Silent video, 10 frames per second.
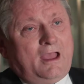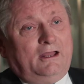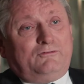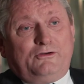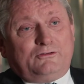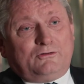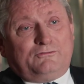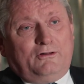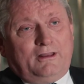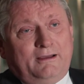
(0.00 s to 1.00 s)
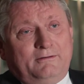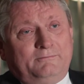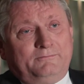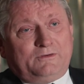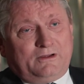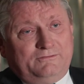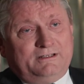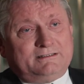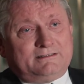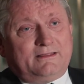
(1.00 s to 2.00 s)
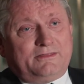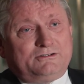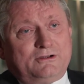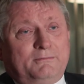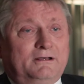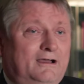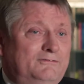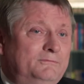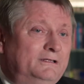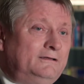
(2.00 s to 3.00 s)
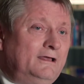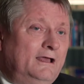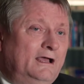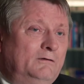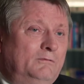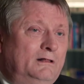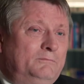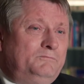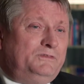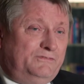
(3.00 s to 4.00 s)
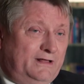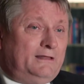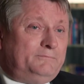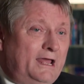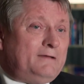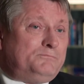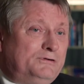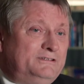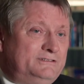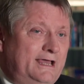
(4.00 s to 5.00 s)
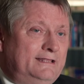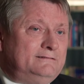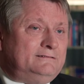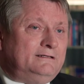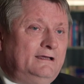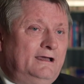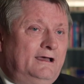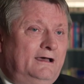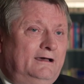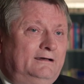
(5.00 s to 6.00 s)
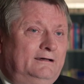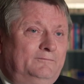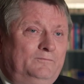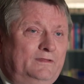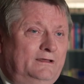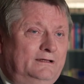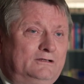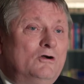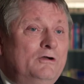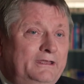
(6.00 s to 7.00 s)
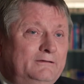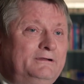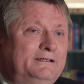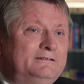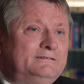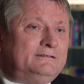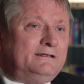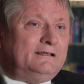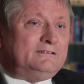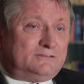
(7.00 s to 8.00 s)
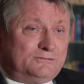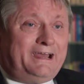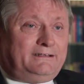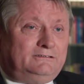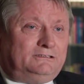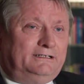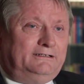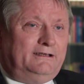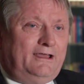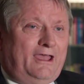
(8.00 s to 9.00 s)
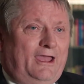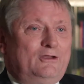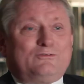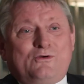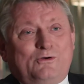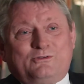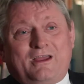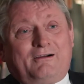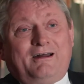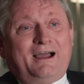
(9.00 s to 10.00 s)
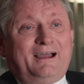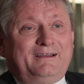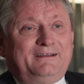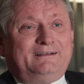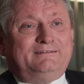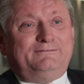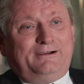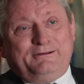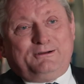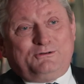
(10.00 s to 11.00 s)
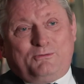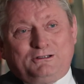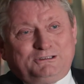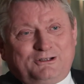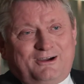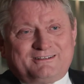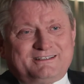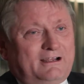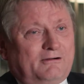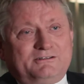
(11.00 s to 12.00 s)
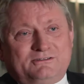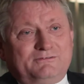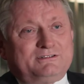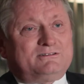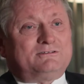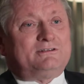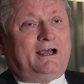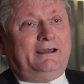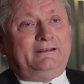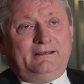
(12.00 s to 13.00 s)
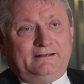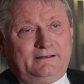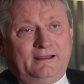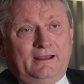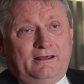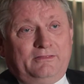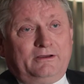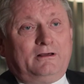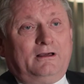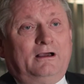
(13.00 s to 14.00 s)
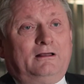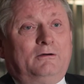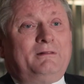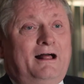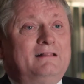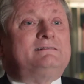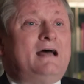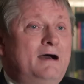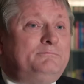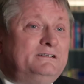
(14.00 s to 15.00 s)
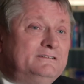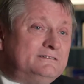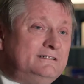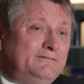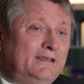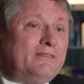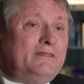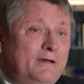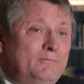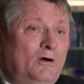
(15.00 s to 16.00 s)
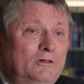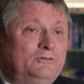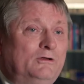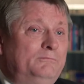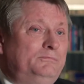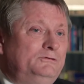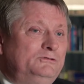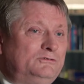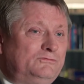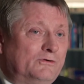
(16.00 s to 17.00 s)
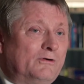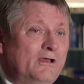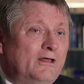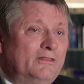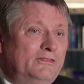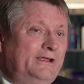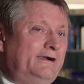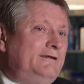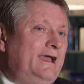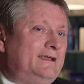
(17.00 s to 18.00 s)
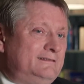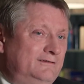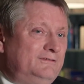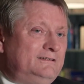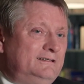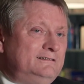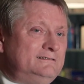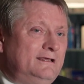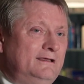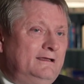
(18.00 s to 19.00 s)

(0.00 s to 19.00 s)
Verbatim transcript: But first of all, I'm convinced that the German government will develop and present um, a coherent strategy. And of course, there are very good watchdogs in our civil society, and the uh, Global Health Hub is giving them also a boost for their activities.